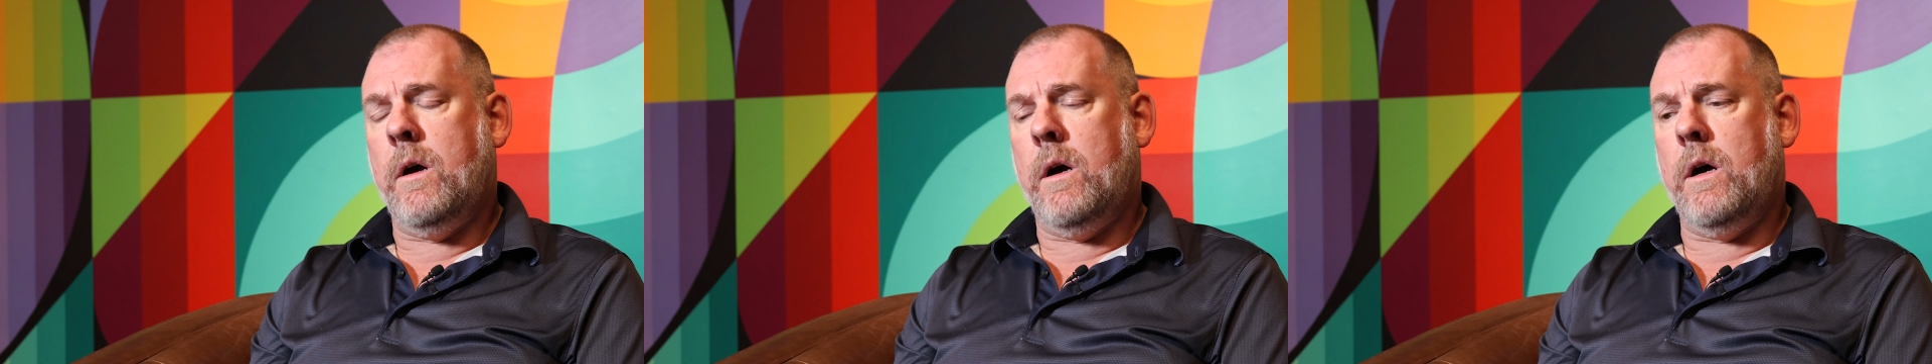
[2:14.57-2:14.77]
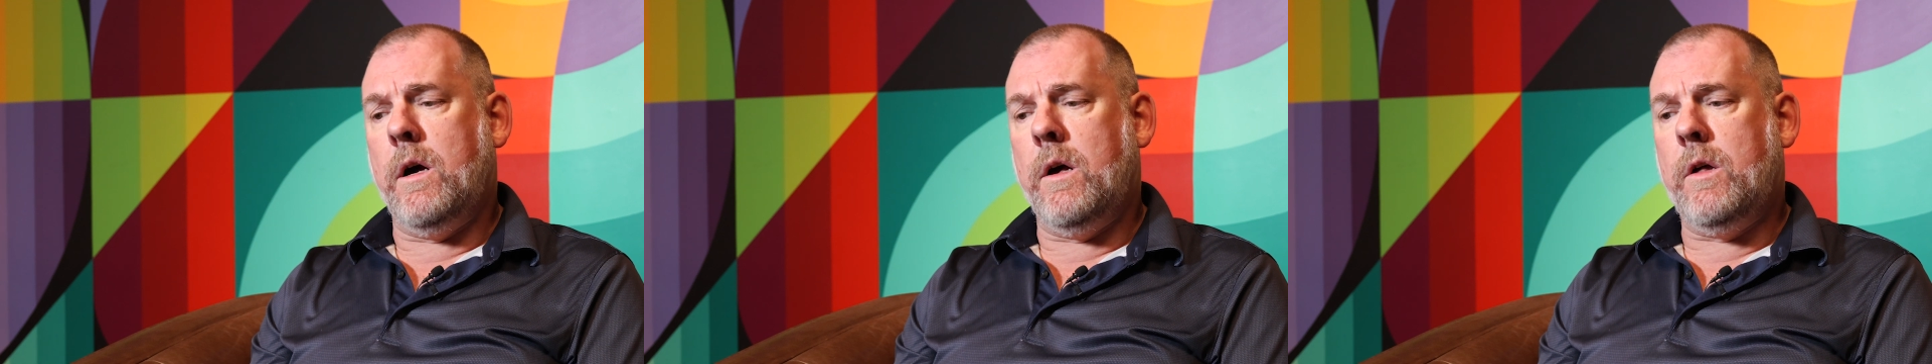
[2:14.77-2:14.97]

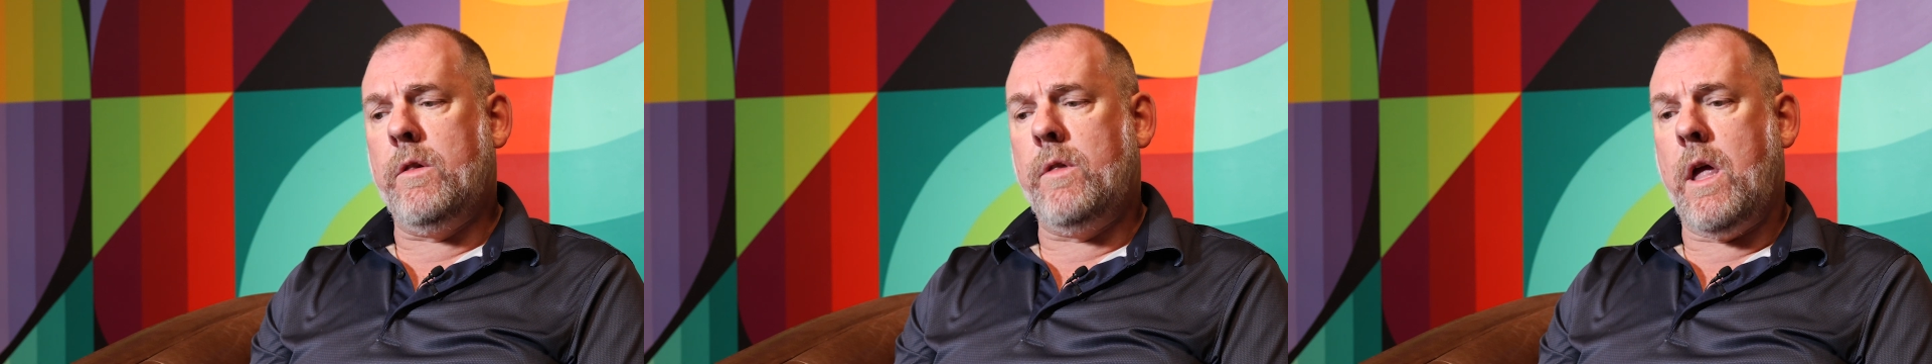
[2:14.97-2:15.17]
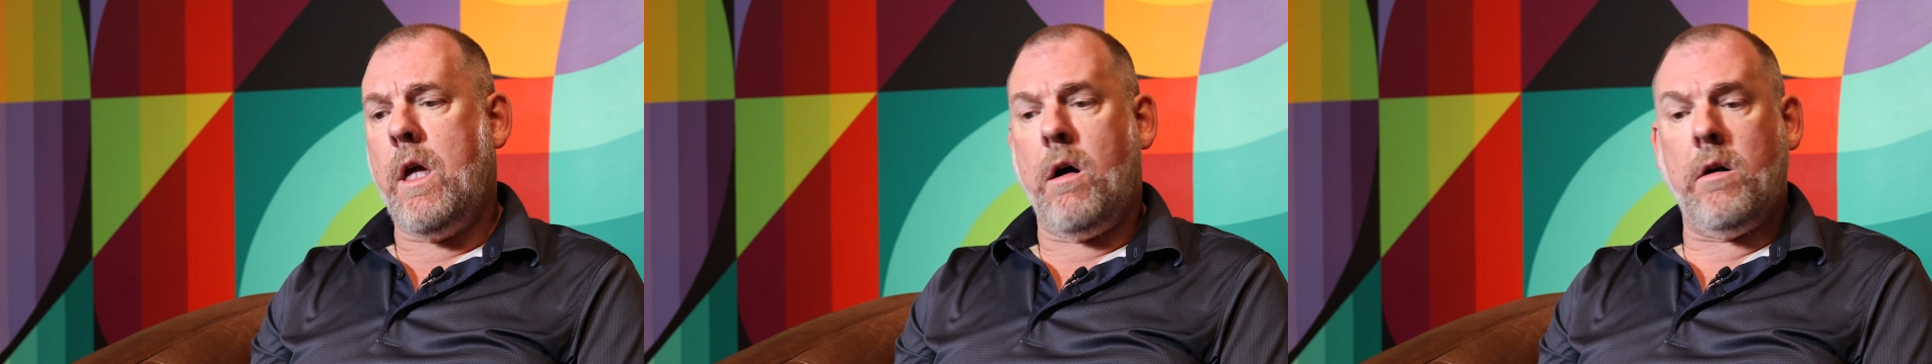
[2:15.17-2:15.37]
uh,
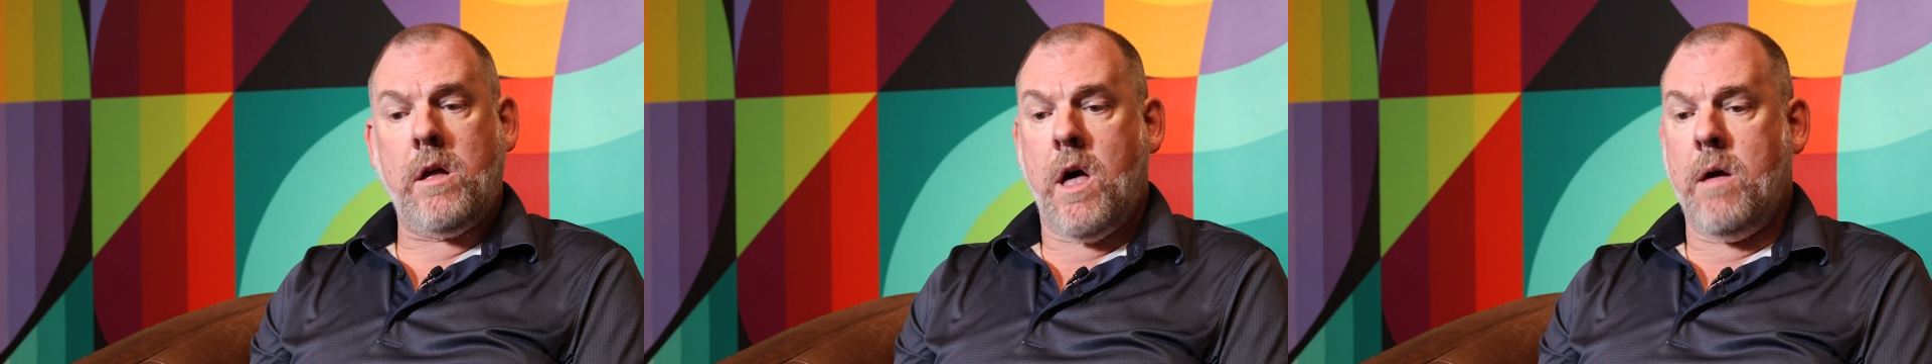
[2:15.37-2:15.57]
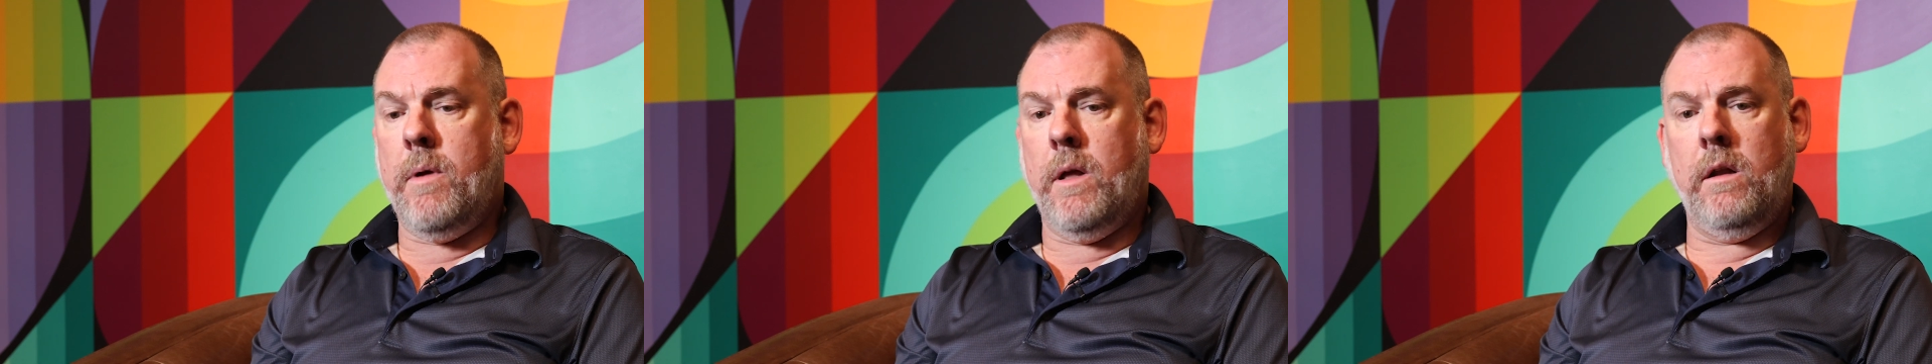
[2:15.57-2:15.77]
they all
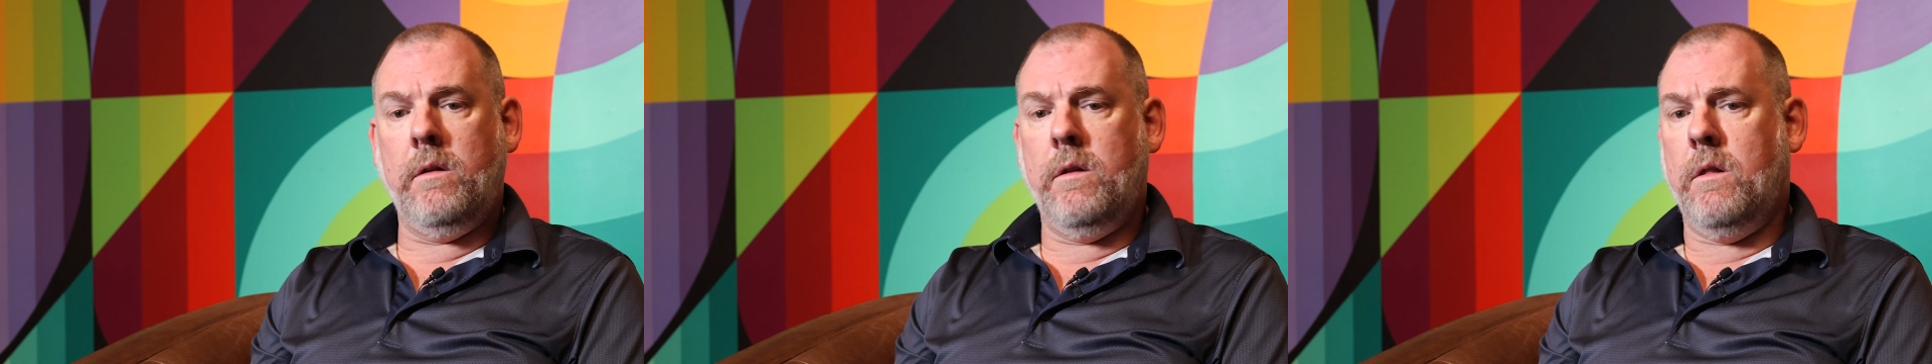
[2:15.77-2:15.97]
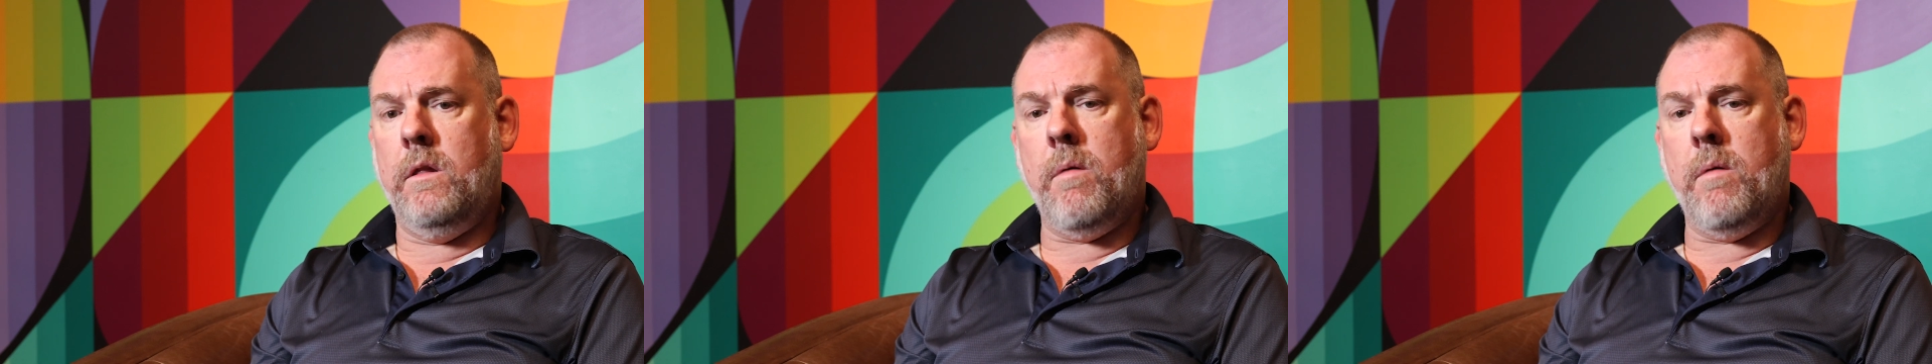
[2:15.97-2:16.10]
commented